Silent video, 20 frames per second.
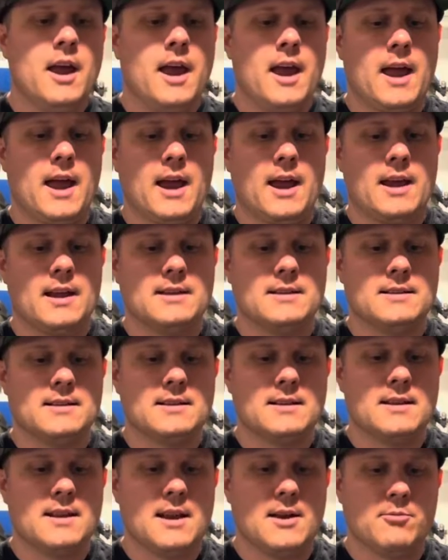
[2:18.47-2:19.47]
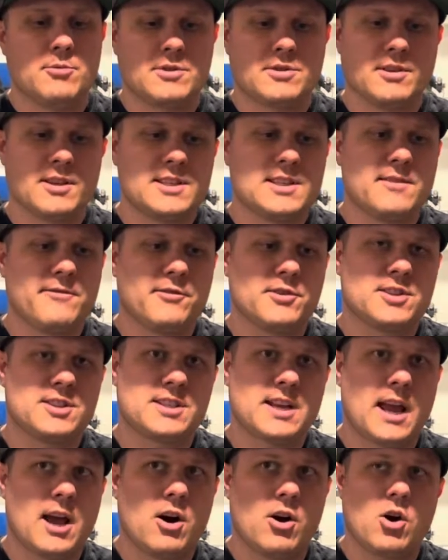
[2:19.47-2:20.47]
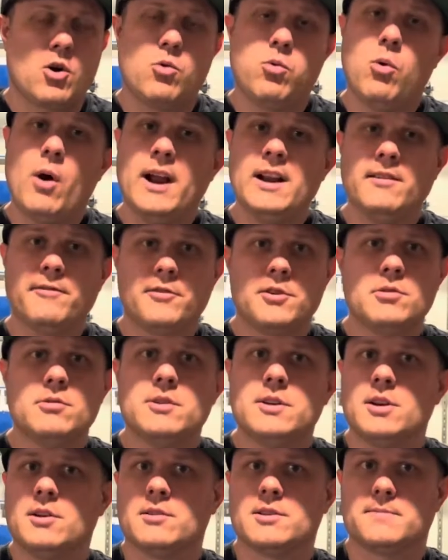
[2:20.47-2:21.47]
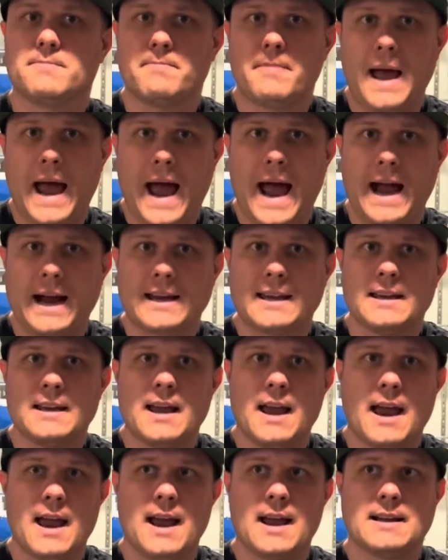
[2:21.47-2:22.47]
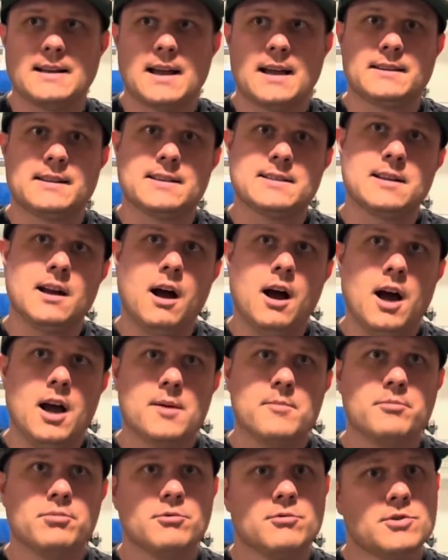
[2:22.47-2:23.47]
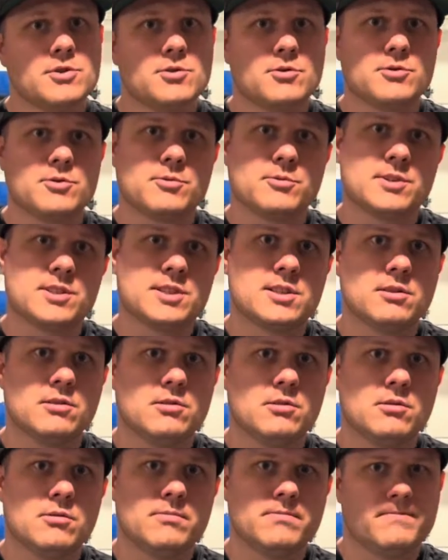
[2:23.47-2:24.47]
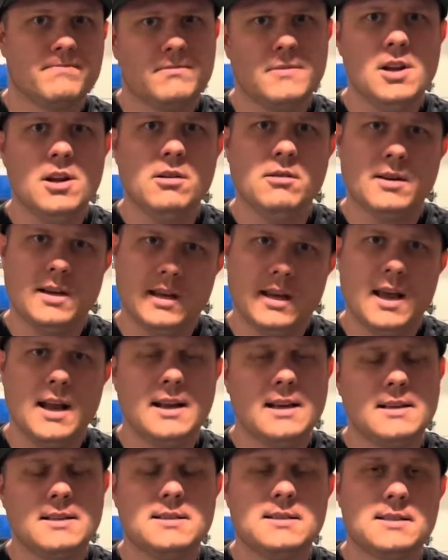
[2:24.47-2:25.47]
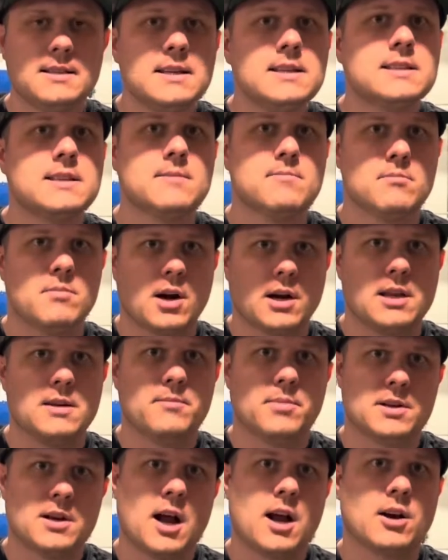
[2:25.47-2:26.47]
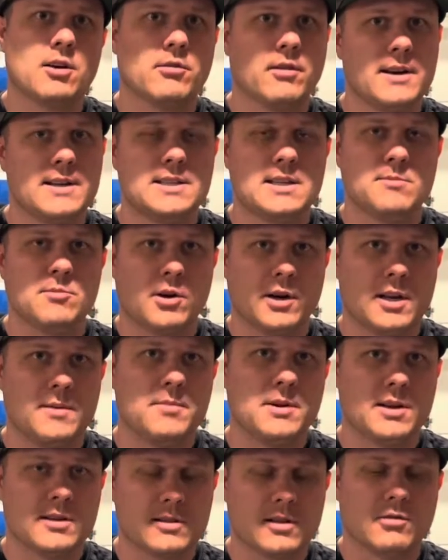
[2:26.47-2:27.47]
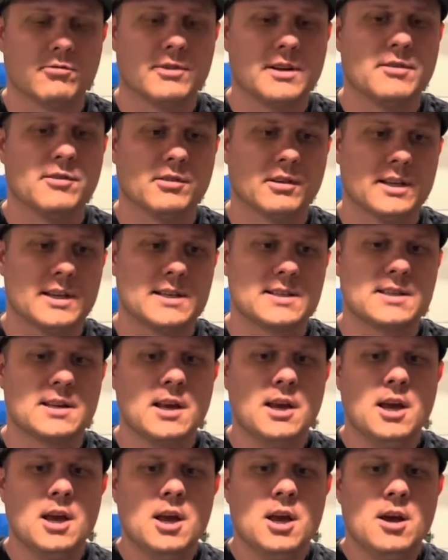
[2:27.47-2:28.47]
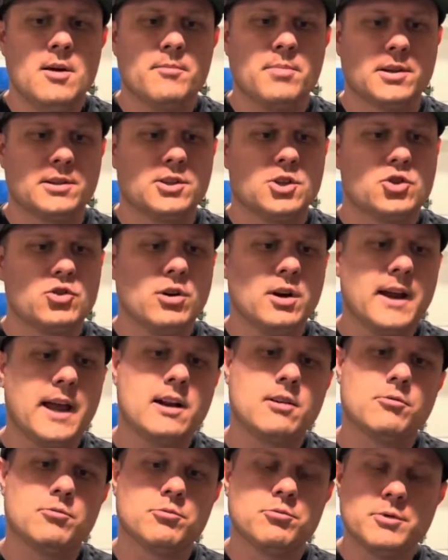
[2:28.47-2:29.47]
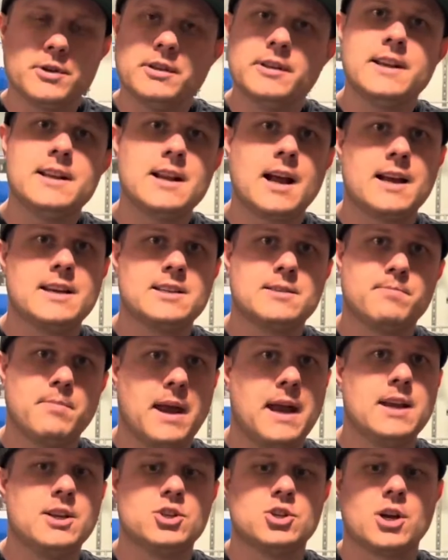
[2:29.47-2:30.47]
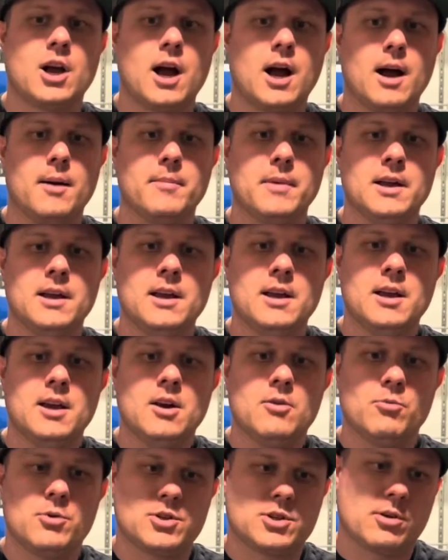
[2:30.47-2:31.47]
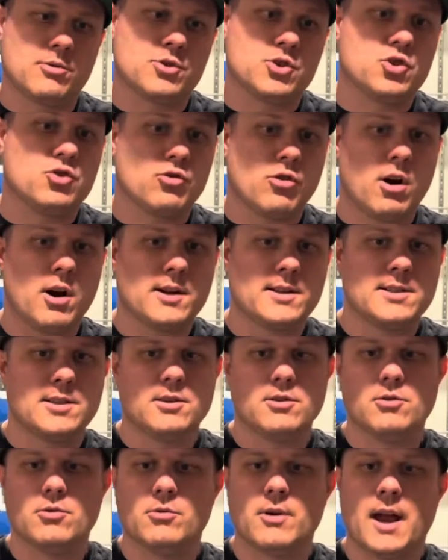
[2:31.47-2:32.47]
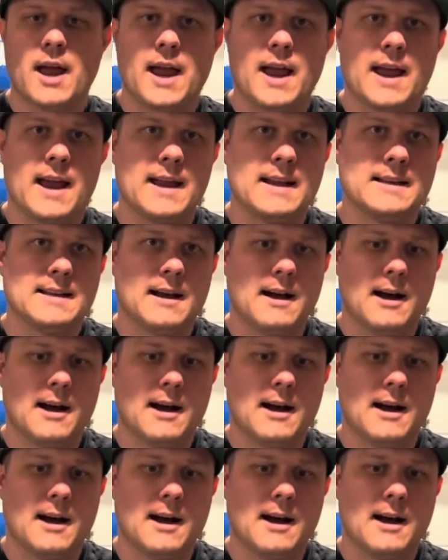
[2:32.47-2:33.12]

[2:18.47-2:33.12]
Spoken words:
And it was listed for sale quite a few years back. And at the time, Bruisers were still, getting decent money, but not crazy money because of the re-release. But the truck had a really nice paint job, which I was drawn to, and